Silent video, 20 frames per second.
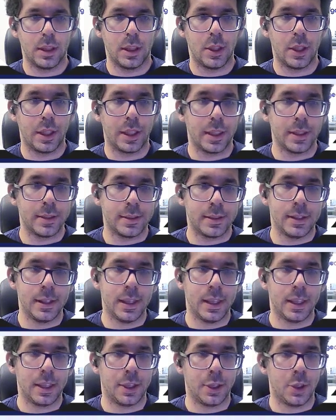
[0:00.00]
I can
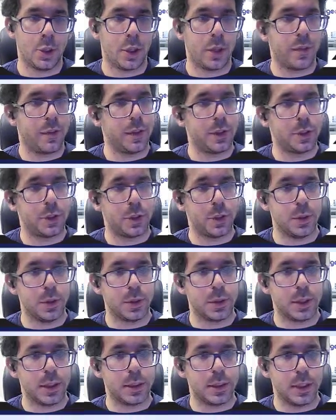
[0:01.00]
see that you have
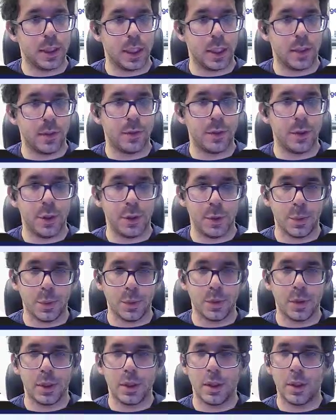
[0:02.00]
introduced a set of
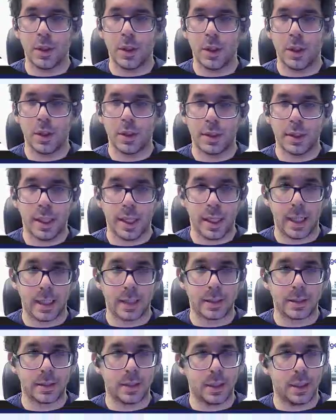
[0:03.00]
new
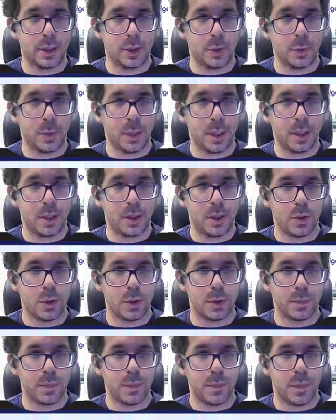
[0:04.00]
tags into my
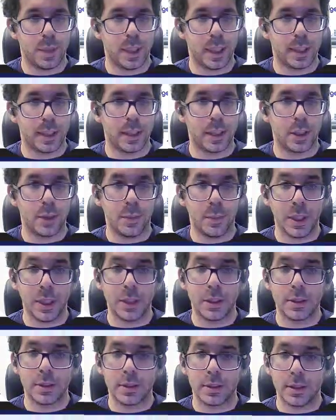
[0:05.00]
code, like the
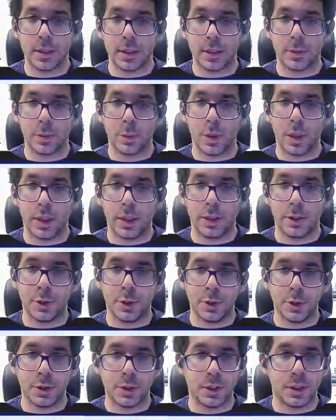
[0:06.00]
commit that
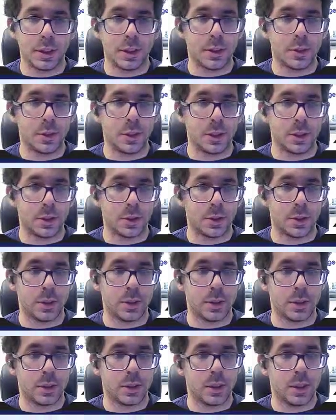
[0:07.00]
introduced this
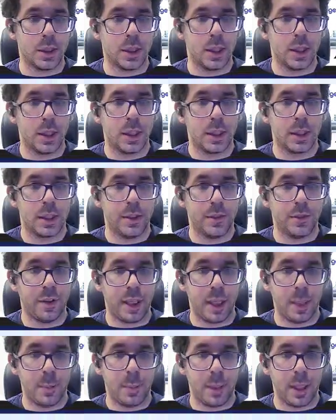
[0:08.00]
resource, the
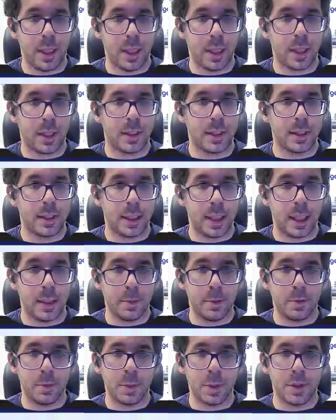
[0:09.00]
file path, the
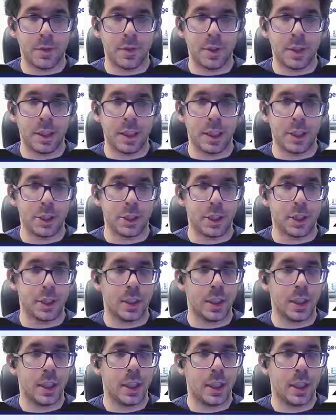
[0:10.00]
time of modification,
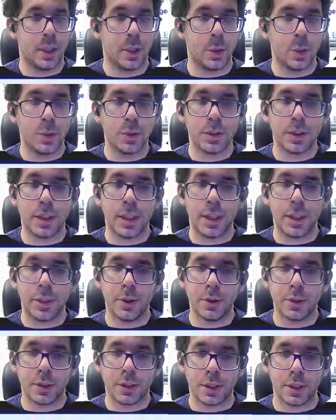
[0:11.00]
and who's the
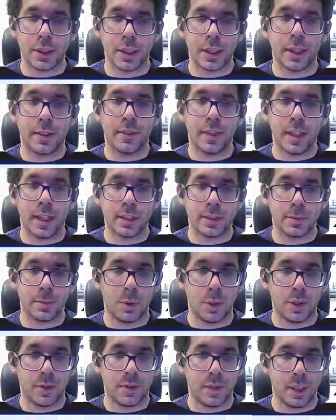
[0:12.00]
user that have last
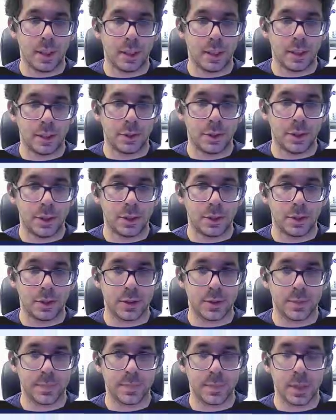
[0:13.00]
modified that
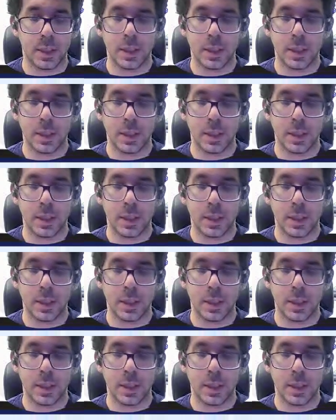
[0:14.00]
resource.